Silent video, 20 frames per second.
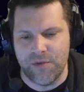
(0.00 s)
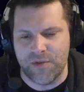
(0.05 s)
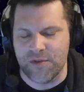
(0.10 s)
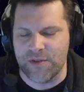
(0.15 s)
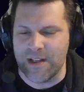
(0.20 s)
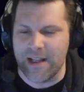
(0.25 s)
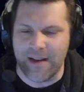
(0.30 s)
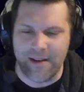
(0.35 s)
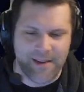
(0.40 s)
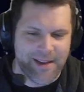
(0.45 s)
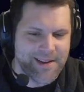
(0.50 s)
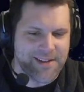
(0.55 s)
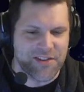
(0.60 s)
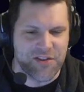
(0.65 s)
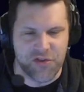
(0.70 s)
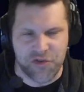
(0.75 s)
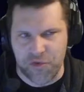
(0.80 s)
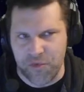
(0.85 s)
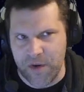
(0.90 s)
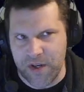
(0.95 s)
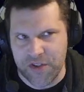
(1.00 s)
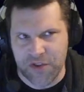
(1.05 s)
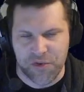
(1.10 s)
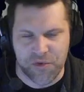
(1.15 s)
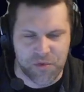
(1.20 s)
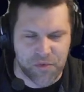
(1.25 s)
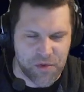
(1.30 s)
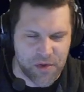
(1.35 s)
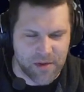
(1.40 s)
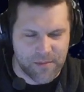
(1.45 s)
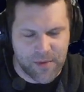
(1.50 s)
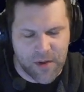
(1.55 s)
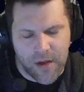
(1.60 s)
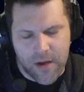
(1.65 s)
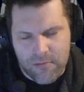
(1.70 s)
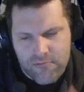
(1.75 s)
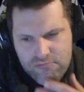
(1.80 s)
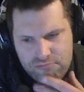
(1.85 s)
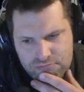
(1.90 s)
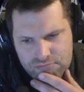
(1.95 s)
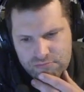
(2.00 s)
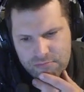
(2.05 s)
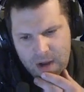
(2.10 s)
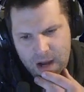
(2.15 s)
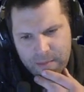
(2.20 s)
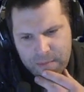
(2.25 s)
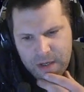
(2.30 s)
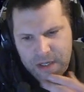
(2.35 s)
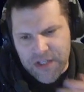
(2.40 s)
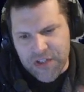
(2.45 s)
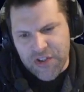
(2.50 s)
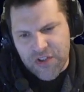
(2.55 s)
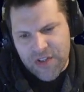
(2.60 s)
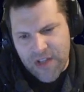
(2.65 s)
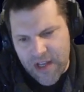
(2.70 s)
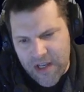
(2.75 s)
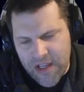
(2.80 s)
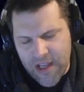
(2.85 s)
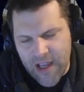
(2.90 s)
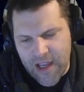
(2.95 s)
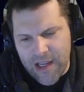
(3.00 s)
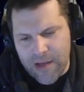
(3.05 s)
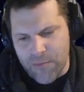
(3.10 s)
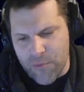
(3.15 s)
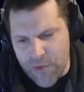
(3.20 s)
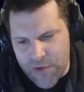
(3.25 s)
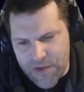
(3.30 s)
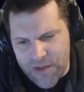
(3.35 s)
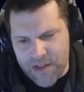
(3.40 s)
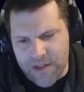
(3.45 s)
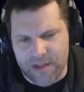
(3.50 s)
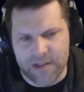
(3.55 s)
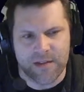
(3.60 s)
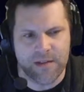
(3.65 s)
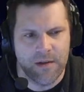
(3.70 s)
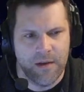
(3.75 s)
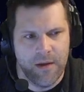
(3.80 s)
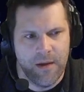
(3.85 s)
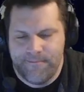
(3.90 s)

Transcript: There's not a lot of situations where you're going to be like, I'm going to steady aim with these.